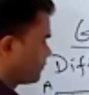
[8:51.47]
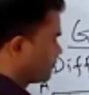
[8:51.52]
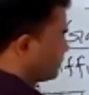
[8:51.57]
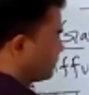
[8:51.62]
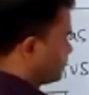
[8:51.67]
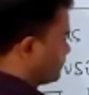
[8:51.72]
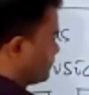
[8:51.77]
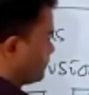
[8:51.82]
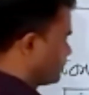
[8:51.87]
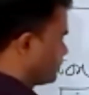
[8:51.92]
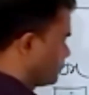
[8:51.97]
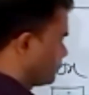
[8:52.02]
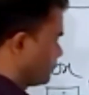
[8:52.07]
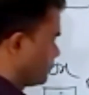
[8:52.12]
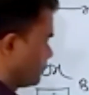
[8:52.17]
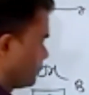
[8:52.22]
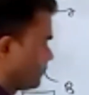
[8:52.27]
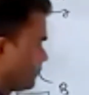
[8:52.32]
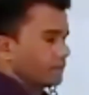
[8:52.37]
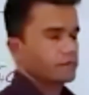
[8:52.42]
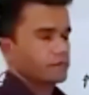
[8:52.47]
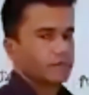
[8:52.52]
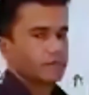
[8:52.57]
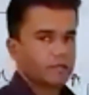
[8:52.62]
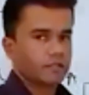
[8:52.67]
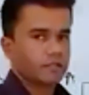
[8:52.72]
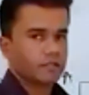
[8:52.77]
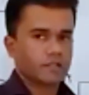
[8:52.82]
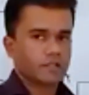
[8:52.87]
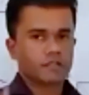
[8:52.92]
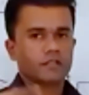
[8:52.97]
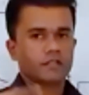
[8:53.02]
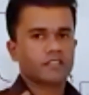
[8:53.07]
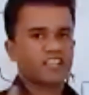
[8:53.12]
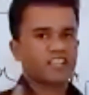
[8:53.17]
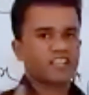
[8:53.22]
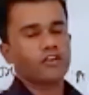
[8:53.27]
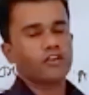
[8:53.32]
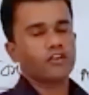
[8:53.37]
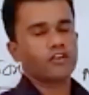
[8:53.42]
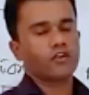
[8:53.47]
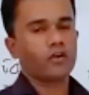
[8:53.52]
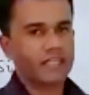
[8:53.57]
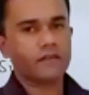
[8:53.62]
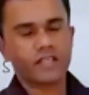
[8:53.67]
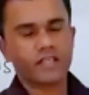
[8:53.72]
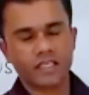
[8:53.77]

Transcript: the note like this. Start the note.